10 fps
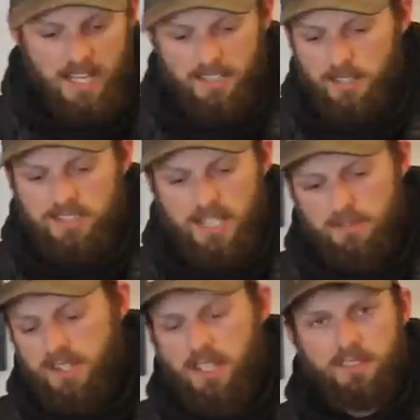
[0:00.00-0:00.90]
And you know,
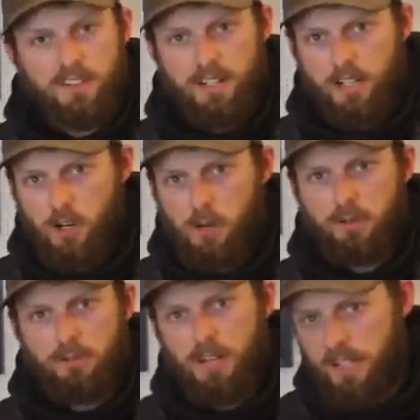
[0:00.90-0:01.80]
same thing, if you're gonna go up
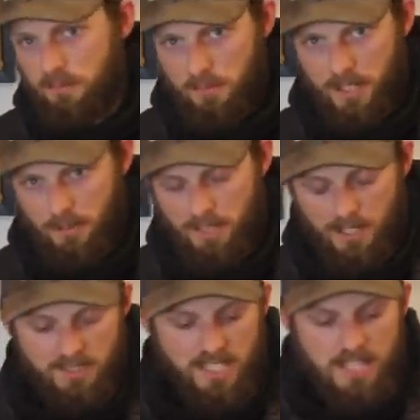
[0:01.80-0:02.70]
and run even bigger
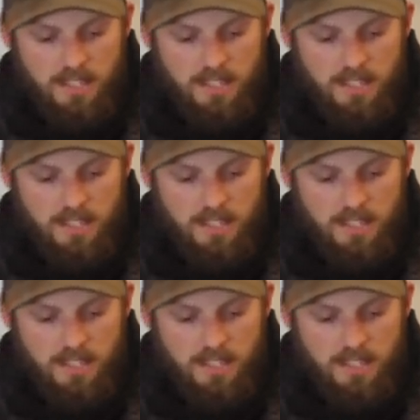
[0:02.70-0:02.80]
minnows,